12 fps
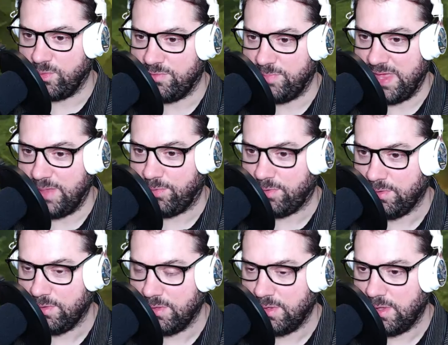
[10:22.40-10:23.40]
people
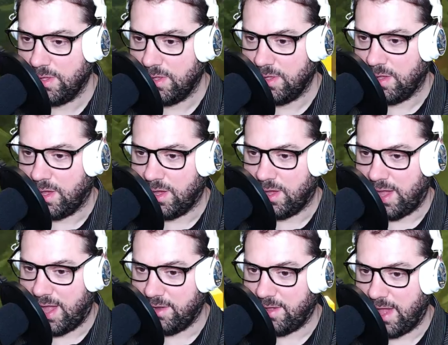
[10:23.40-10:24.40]

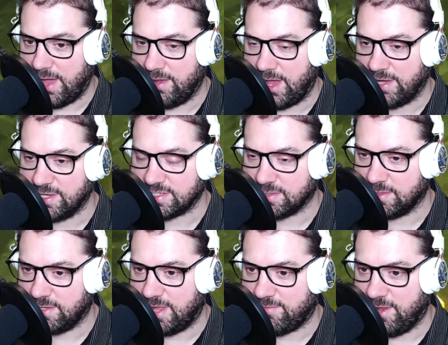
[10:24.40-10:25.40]
on a
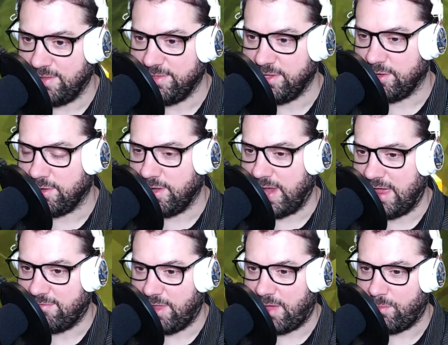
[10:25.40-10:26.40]
certain level, I think you're going to
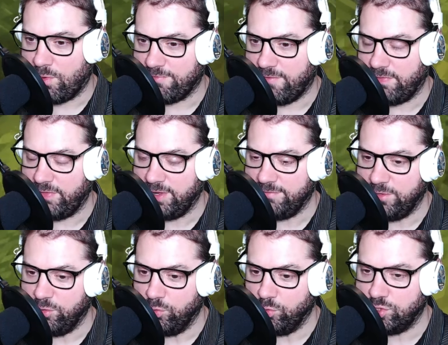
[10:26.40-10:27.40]
have a lot more fun than if
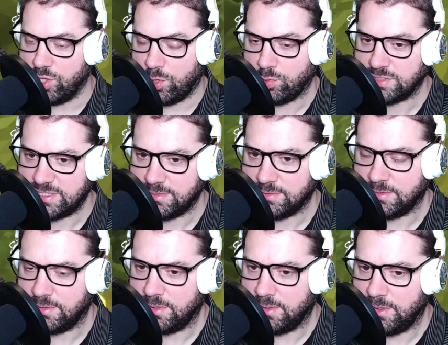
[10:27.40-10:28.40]
you don't.
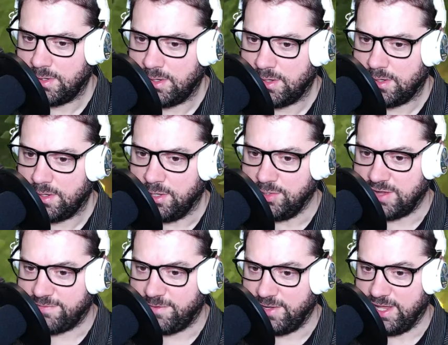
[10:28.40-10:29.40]
You
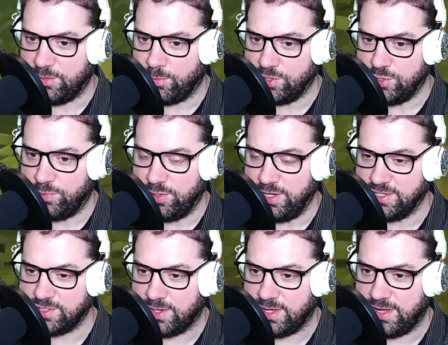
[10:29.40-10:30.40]
definitely get what you put
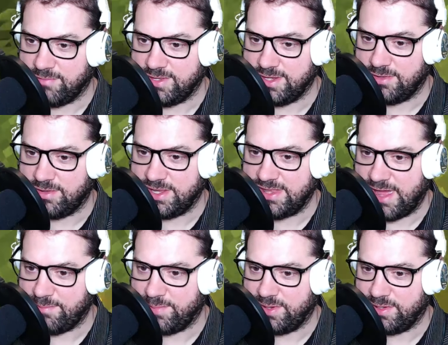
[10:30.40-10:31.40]
into it and everything like
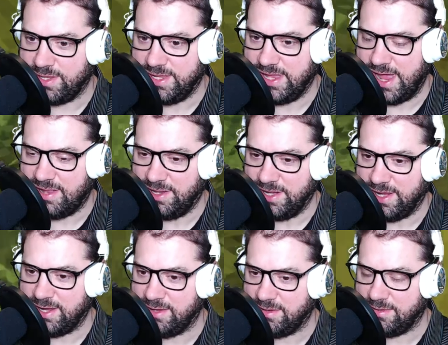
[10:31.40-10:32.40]
that. But like, yeah, like
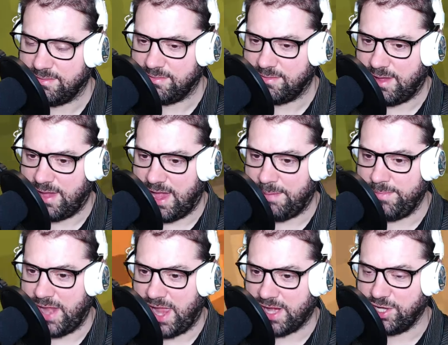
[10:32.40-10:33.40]
I'm not going to